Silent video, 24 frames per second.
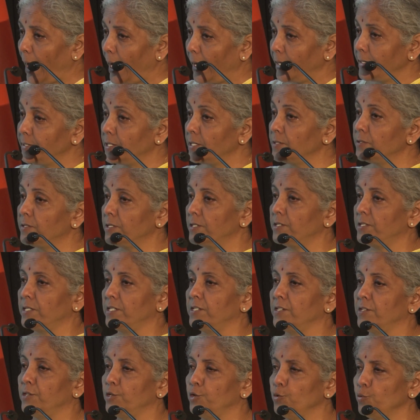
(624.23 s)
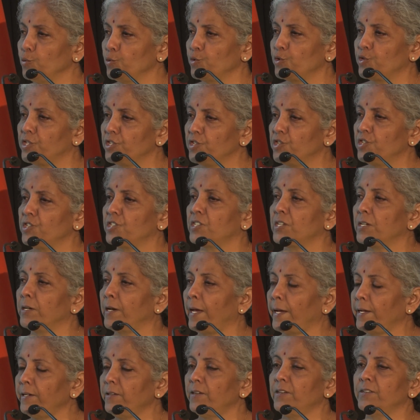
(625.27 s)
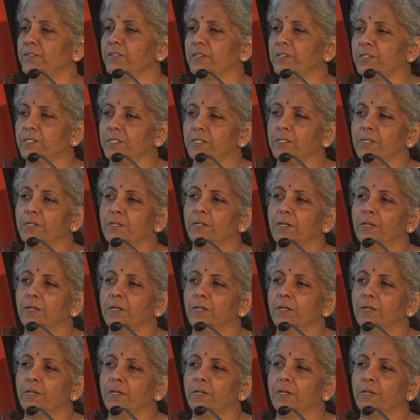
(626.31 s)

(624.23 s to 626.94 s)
identity, use digital identity,